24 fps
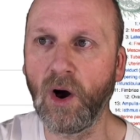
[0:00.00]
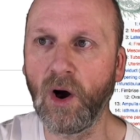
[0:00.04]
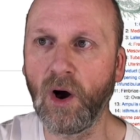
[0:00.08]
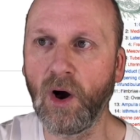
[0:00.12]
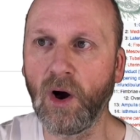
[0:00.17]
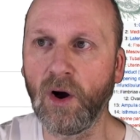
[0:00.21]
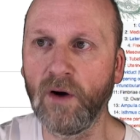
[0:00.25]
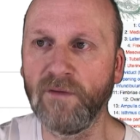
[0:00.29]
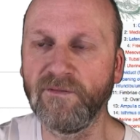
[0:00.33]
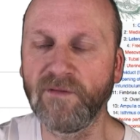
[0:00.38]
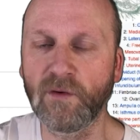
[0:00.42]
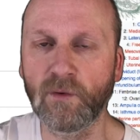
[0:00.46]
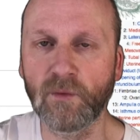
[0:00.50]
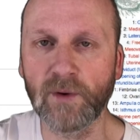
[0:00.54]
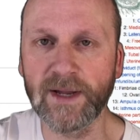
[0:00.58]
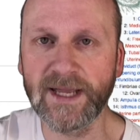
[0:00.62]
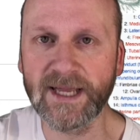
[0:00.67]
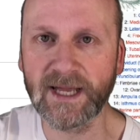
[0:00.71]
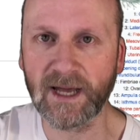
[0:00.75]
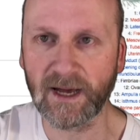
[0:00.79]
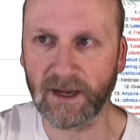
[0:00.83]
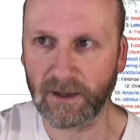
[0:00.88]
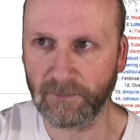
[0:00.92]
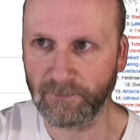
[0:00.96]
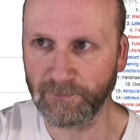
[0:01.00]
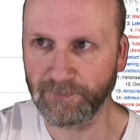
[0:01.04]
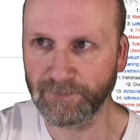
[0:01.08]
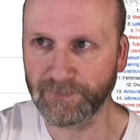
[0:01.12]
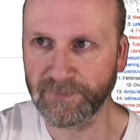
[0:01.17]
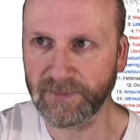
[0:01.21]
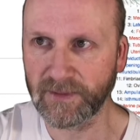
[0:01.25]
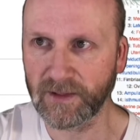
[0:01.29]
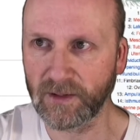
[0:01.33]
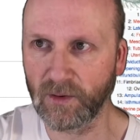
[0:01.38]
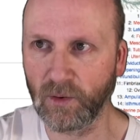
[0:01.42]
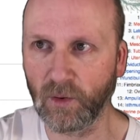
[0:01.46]
ovarica,
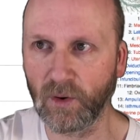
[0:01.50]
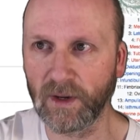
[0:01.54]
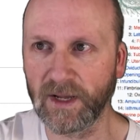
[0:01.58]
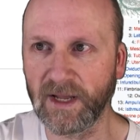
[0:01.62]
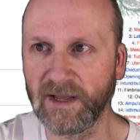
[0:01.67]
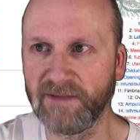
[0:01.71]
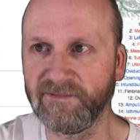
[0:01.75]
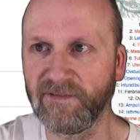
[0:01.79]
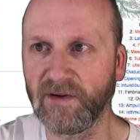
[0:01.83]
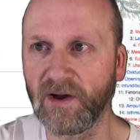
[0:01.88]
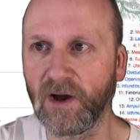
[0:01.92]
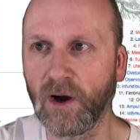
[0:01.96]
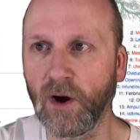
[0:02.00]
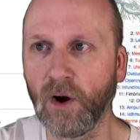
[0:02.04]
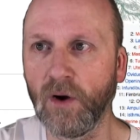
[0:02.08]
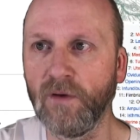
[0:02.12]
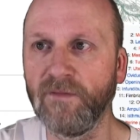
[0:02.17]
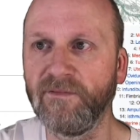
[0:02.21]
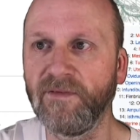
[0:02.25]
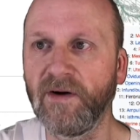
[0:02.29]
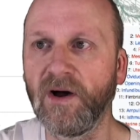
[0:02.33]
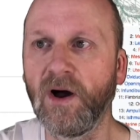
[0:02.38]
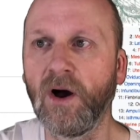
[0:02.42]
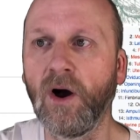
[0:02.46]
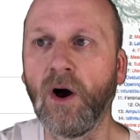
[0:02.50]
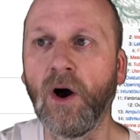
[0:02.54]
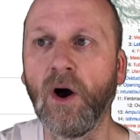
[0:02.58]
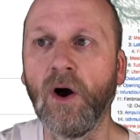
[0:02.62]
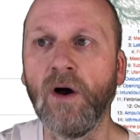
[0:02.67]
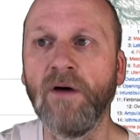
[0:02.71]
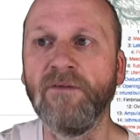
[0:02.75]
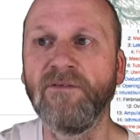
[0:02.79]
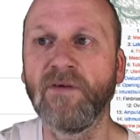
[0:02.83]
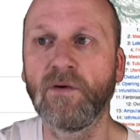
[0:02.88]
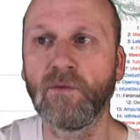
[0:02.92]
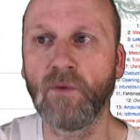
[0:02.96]
or
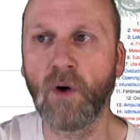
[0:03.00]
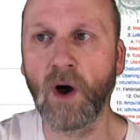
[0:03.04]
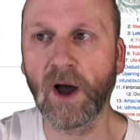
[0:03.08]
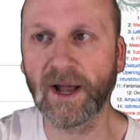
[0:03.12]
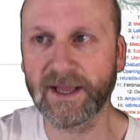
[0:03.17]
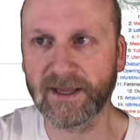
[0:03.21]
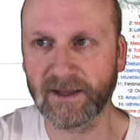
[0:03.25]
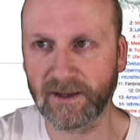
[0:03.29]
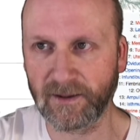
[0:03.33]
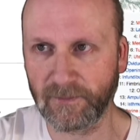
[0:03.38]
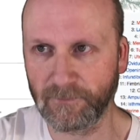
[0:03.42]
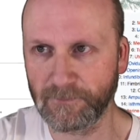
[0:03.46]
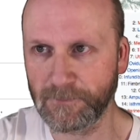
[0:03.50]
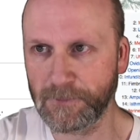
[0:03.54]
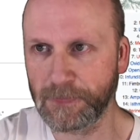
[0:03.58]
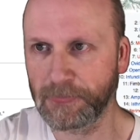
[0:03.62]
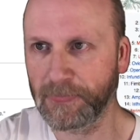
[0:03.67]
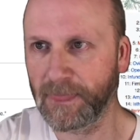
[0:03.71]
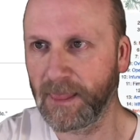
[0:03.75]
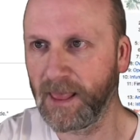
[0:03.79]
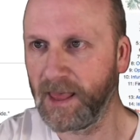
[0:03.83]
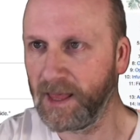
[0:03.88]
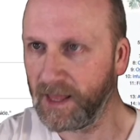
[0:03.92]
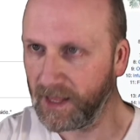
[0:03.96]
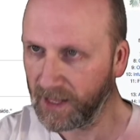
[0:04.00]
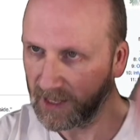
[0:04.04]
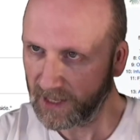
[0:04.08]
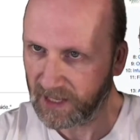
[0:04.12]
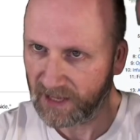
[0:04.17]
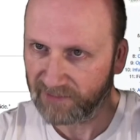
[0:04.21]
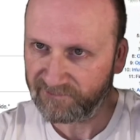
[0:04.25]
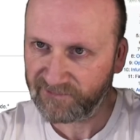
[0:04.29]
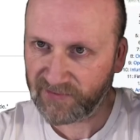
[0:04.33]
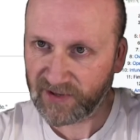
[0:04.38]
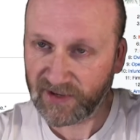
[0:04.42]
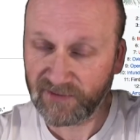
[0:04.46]
ovarica.
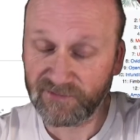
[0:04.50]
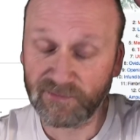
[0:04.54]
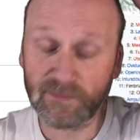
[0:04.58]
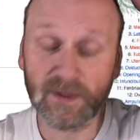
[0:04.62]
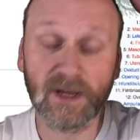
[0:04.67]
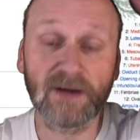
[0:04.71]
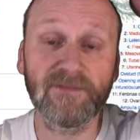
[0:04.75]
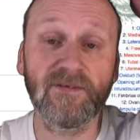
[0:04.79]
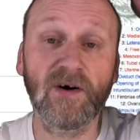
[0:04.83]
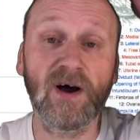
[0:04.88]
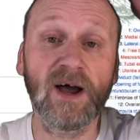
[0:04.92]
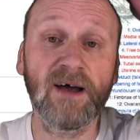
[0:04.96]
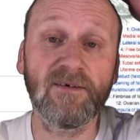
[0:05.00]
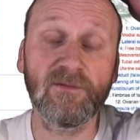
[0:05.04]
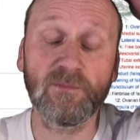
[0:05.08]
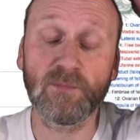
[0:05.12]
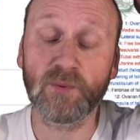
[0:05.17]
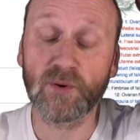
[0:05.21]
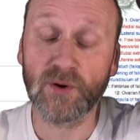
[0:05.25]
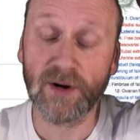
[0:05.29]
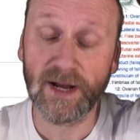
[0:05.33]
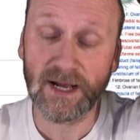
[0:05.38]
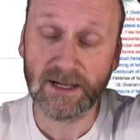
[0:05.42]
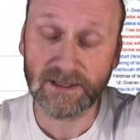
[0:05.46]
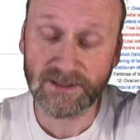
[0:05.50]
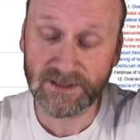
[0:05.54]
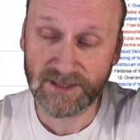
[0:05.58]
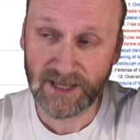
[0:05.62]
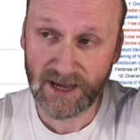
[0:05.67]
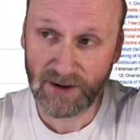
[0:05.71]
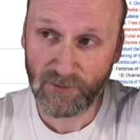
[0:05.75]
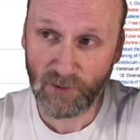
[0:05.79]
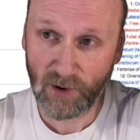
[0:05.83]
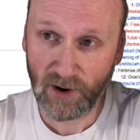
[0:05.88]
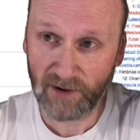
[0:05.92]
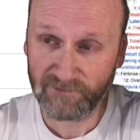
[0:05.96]
Forgive me if I haven't pronounced
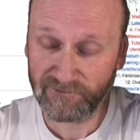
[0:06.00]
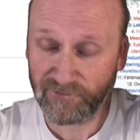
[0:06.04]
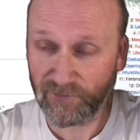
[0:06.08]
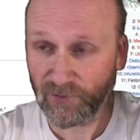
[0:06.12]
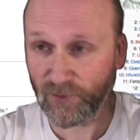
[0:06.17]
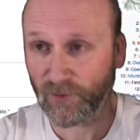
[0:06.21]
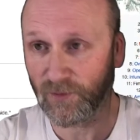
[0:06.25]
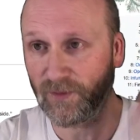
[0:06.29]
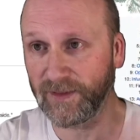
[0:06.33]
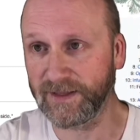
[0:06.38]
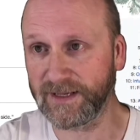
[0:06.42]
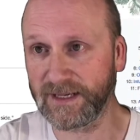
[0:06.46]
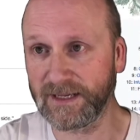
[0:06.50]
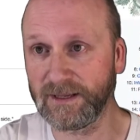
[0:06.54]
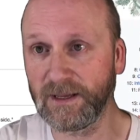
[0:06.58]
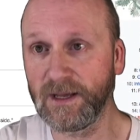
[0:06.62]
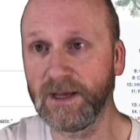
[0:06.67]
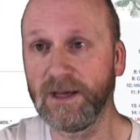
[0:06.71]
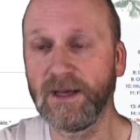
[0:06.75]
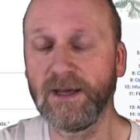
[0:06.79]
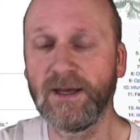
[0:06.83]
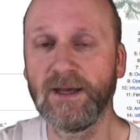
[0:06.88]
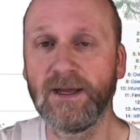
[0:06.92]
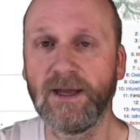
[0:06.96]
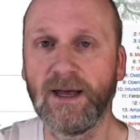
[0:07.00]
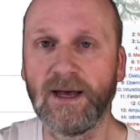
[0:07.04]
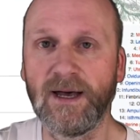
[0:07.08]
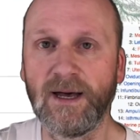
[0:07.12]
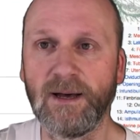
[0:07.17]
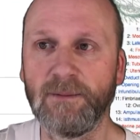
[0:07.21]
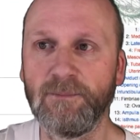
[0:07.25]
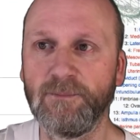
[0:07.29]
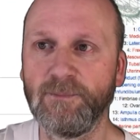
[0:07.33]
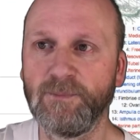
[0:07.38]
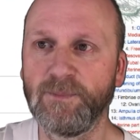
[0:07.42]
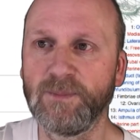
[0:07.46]
that right for all the
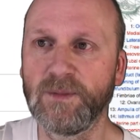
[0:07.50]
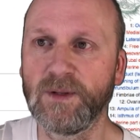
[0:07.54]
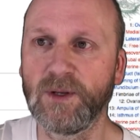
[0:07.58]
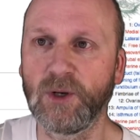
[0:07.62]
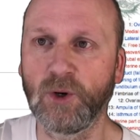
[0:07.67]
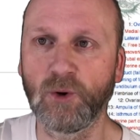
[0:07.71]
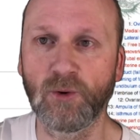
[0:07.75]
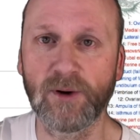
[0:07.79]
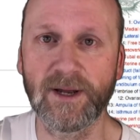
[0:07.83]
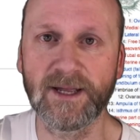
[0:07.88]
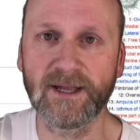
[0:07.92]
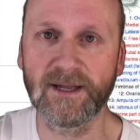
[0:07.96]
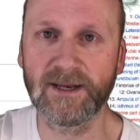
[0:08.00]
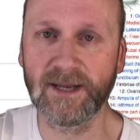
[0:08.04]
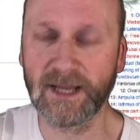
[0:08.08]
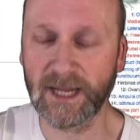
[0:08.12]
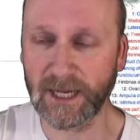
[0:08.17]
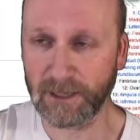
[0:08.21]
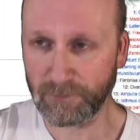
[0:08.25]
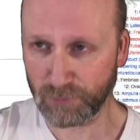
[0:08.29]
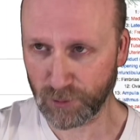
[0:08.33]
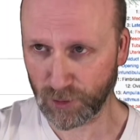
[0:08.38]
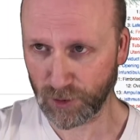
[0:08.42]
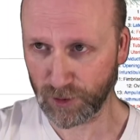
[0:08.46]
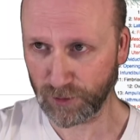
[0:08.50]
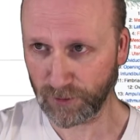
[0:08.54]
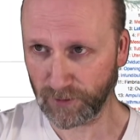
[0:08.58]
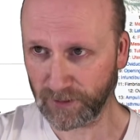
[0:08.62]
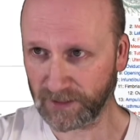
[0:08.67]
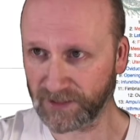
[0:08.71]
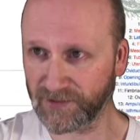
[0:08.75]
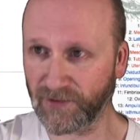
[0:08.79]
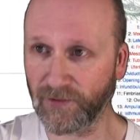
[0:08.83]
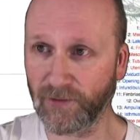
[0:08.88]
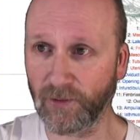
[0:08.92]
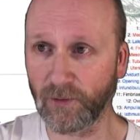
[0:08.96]
Greek and Hebrew,
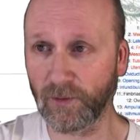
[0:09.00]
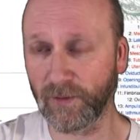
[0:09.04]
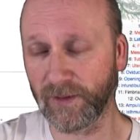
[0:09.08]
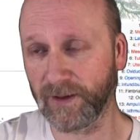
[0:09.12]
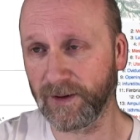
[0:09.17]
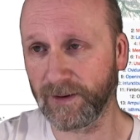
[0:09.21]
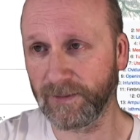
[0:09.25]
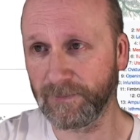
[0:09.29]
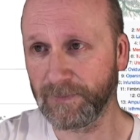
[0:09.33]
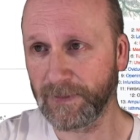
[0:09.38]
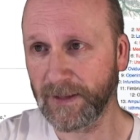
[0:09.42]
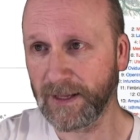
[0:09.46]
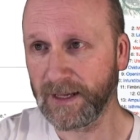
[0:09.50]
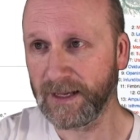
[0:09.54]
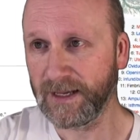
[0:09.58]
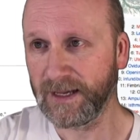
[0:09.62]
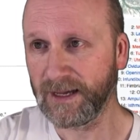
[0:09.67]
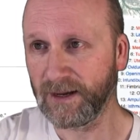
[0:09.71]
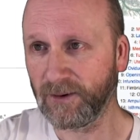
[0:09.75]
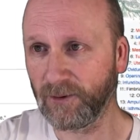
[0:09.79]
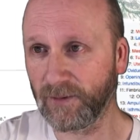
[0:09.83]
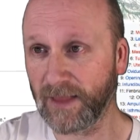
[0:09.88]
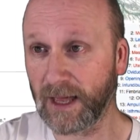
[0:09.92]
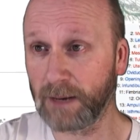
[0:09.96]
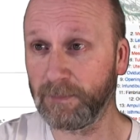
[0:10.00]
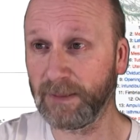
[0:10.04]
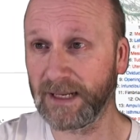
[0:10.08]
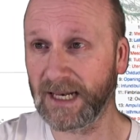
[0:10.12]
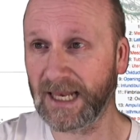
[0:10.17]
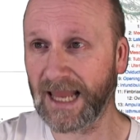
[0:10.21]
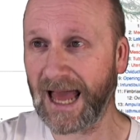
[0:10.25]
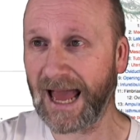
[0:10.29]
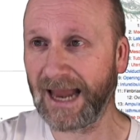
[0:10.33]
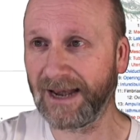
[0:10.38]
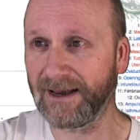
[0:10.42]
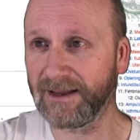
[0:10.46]
well, that'd be
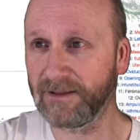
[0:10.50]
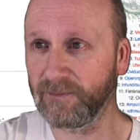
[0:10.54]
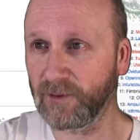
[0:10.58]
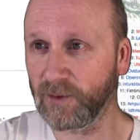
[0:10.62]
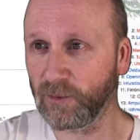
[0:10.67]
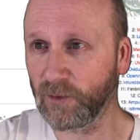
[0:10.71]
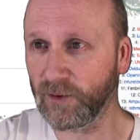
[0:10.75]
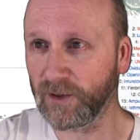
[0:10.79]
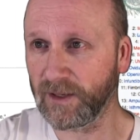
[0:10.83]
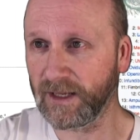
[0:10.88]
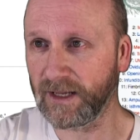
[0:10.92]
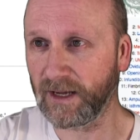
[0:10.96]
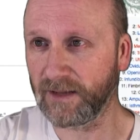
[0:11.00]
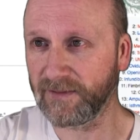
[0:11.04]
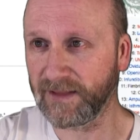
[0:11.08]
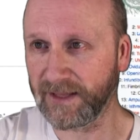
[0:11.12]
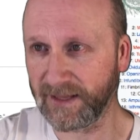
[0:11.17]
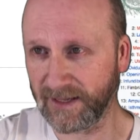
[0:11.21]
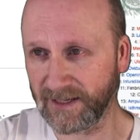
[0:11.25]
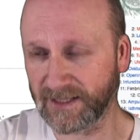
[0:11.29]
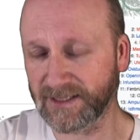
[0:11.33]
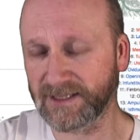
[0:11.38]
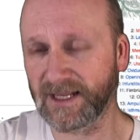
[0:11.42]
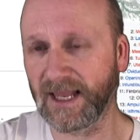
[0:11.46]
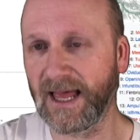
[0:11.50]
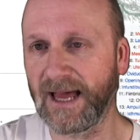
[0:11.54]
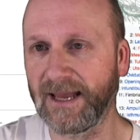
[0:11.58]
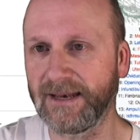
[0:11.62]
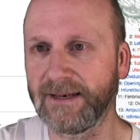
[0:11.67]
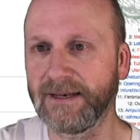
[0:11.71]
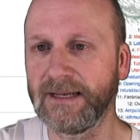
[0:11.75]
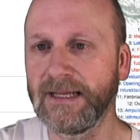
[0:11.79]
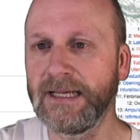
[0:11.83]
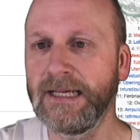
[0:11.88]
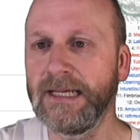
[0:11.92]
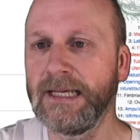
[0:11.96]
Latin, and I think, yeah, it's
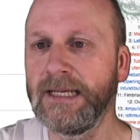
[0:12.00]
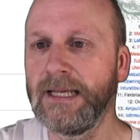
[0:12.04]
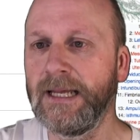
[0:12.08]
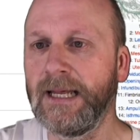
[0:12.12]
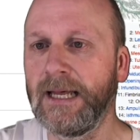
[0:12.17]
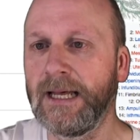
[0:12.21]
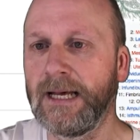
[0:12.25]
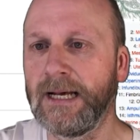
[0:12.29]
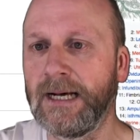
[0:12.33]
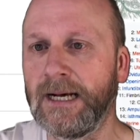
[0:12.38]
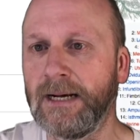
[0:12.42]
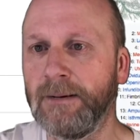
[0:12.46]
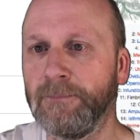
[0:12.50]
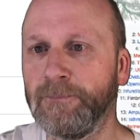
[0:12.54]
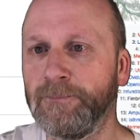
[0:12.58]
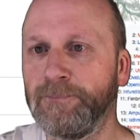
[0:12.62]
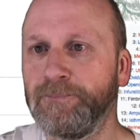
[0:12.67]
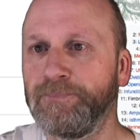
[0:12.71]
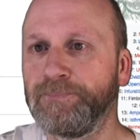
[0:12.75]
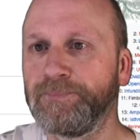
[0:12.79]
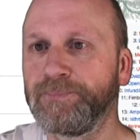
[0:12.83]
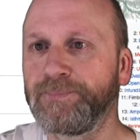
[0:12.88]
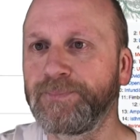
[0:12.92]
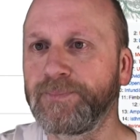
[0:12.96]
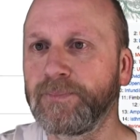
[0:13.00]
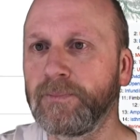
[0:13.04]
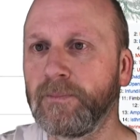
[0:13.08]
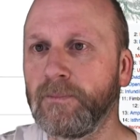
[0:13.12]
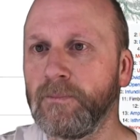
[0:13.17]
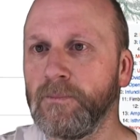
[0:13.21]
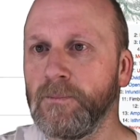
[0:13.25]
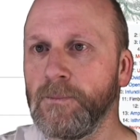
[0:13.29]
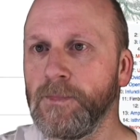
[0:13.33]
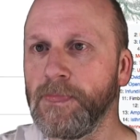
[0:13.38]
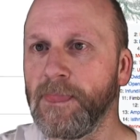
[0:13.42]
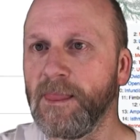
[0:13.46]
Latin,
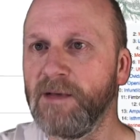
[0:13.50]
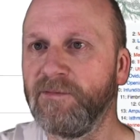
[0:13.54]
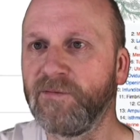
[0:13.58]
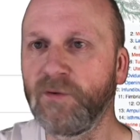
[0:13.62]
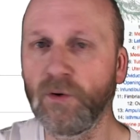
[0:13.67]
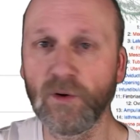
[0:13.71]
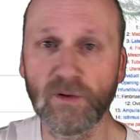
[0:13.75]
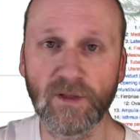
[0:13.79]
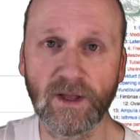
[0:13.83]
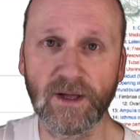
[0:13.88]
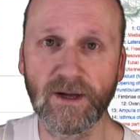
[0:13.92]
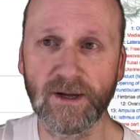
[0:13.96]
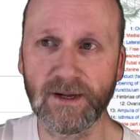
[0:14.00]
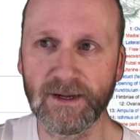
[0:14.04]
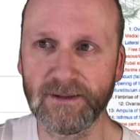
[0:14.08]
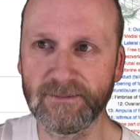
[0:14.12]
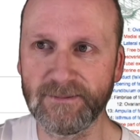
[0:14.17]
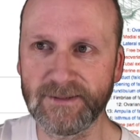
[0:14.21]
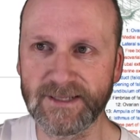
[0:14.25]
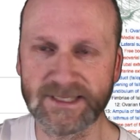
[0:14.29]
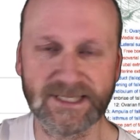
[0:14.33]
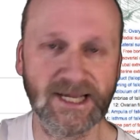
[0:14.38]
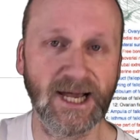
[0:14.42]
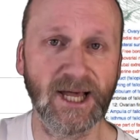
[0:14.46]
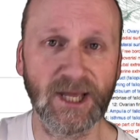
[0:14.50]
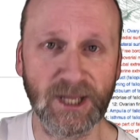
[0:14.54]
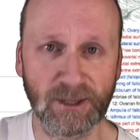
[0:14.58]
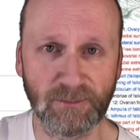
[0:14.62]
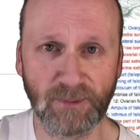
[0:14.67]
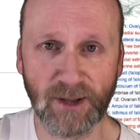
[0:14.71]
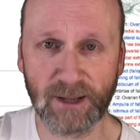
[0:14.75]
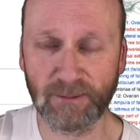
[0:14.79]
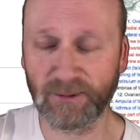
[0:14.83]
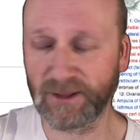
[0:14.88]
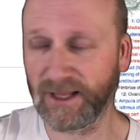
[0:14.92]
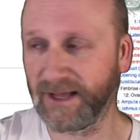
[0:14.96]
for all the Italian
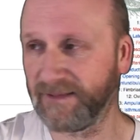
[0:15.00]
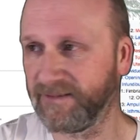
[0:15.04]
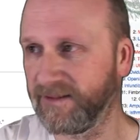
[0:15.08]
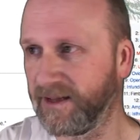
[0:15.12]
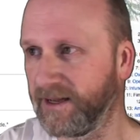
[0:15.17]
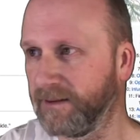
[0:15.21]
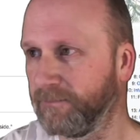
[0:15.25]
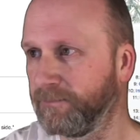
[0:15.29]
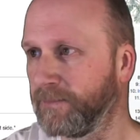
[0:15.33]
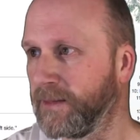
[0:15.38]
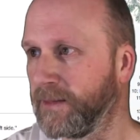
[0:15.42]
people out there.